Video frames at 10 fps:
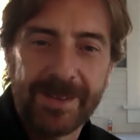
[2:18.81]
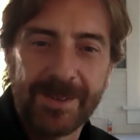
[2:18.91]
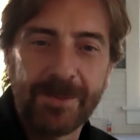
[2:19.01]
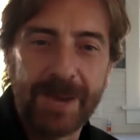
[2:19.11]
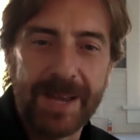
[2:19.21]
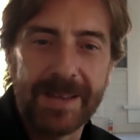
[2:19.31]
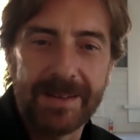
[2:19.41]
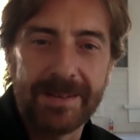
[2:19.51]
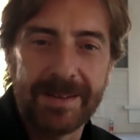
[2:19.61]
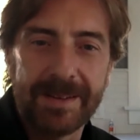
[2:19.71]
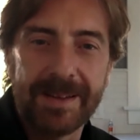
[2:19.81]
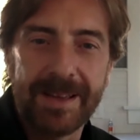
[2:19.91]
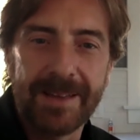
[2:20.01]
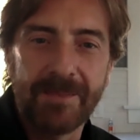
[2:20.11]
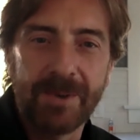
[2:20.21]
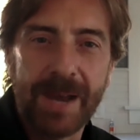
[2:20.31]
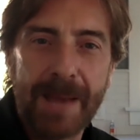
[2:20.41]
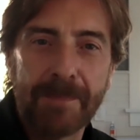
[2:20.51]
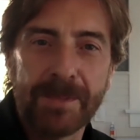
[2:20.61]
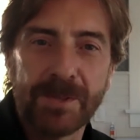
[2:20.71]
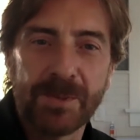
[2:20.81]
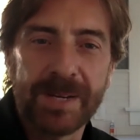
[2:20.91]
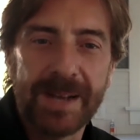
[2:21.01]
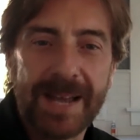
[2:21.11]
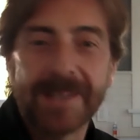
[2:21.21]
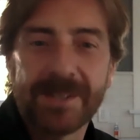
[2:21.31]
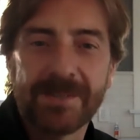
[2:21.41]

the way it did and what happens when it has